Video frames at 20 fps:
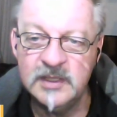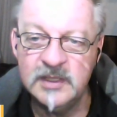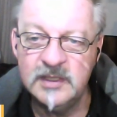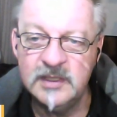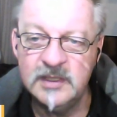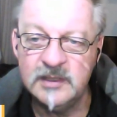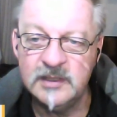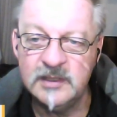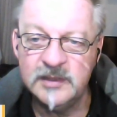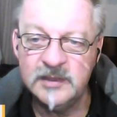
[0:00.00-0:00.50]

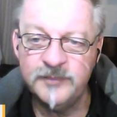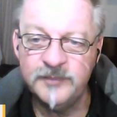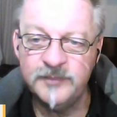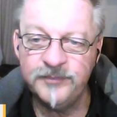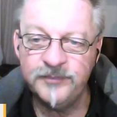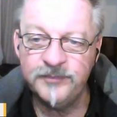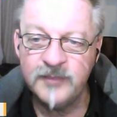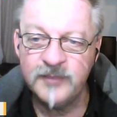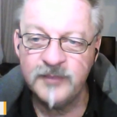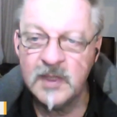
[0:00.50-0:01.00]
Um,
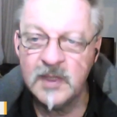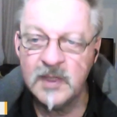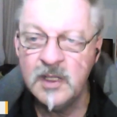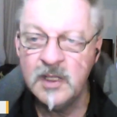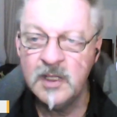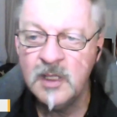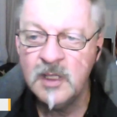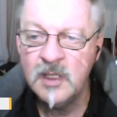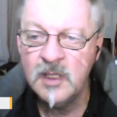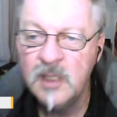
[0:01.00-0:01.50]

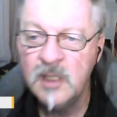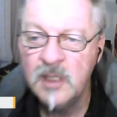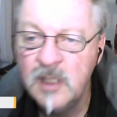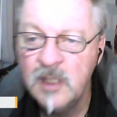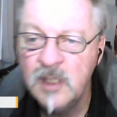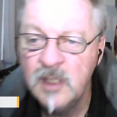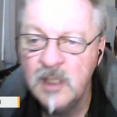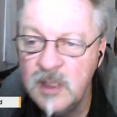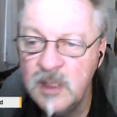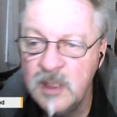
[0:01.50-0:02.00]

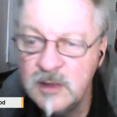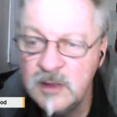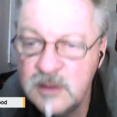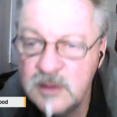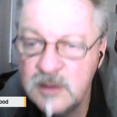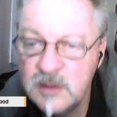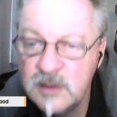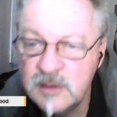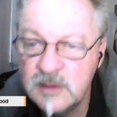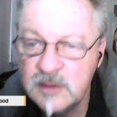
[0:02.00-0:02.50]
da, da,
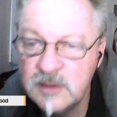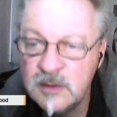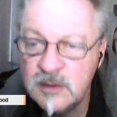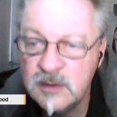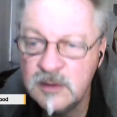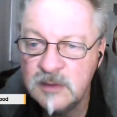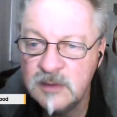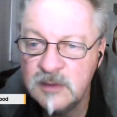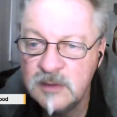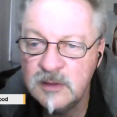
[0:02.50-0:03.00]
da, da,
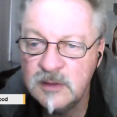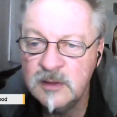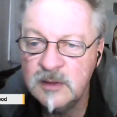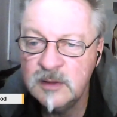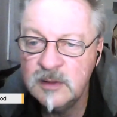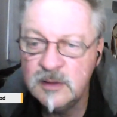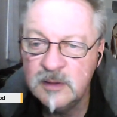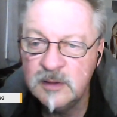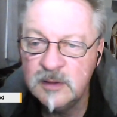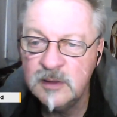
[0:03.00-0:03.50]

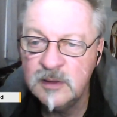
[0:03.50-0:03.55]
da.